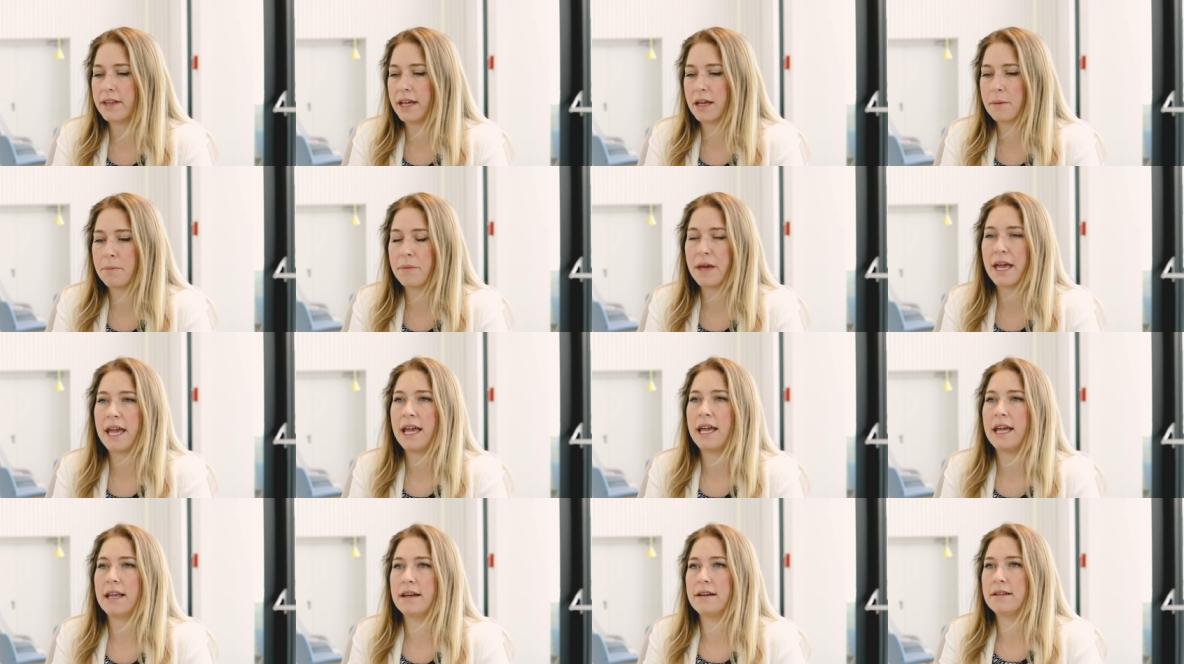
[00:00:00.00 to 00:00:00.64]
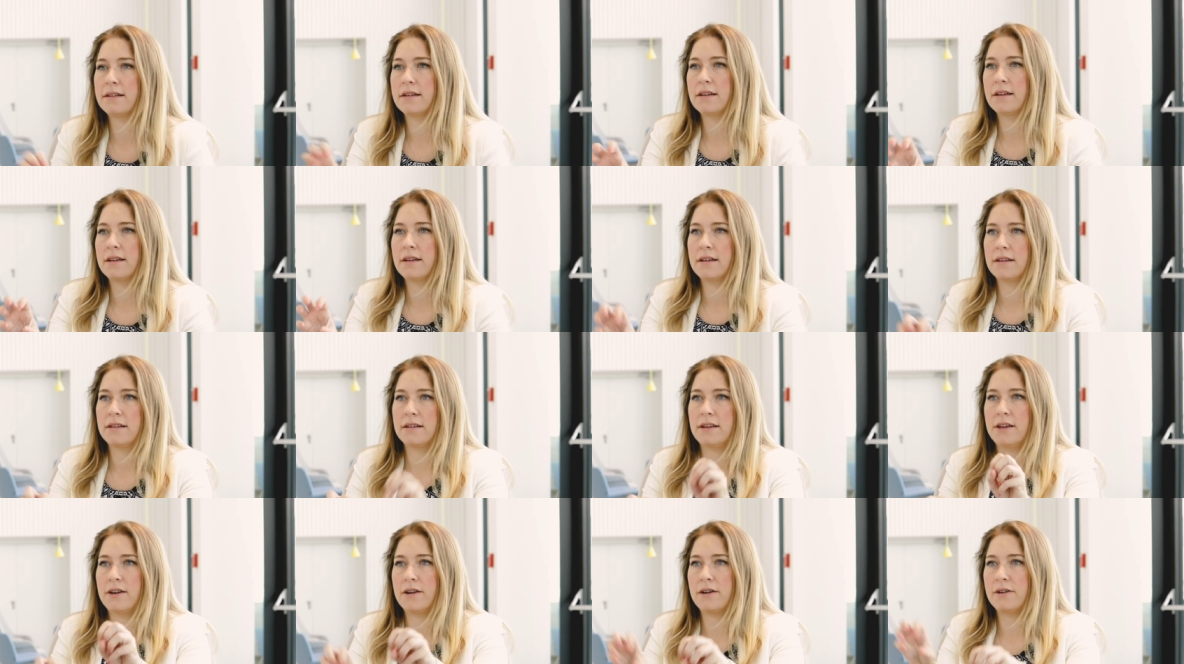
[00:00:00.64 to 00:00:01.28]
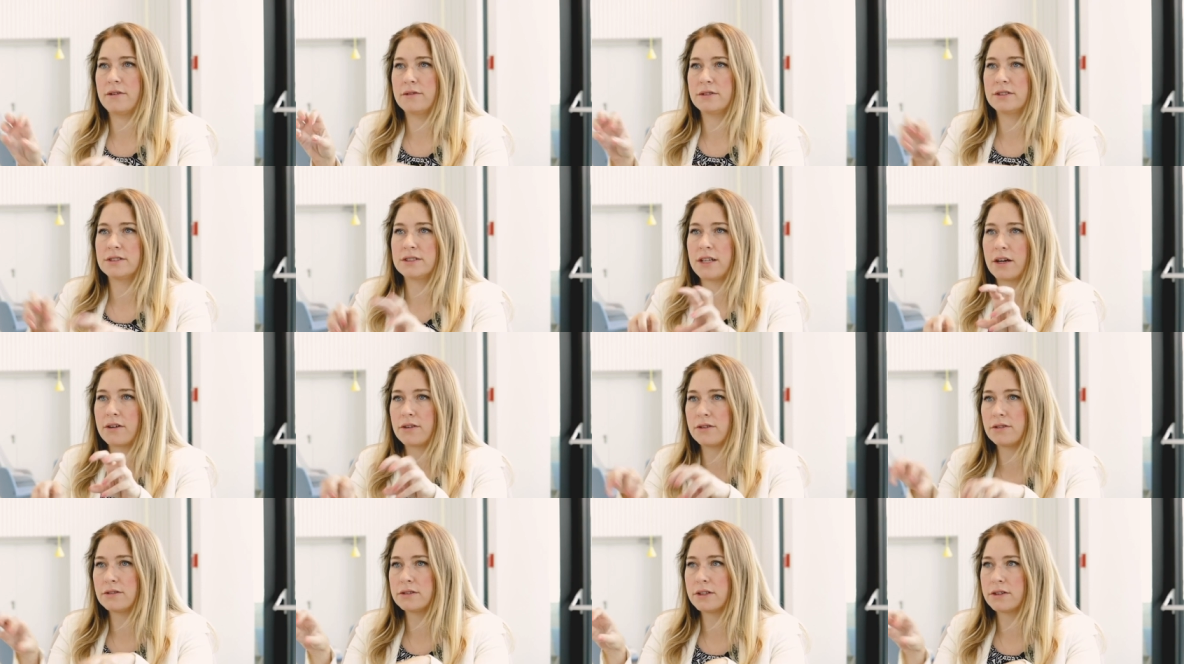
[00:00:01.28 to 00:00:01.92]
like paid you know,
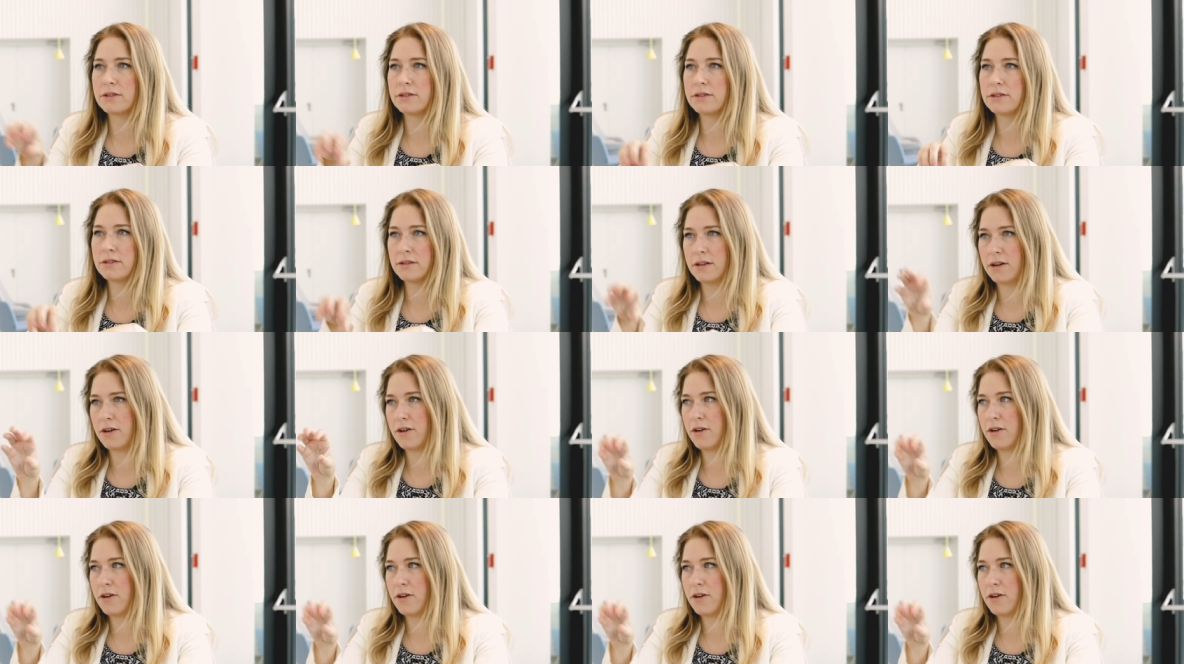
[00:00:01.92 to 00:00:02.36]
subtle little,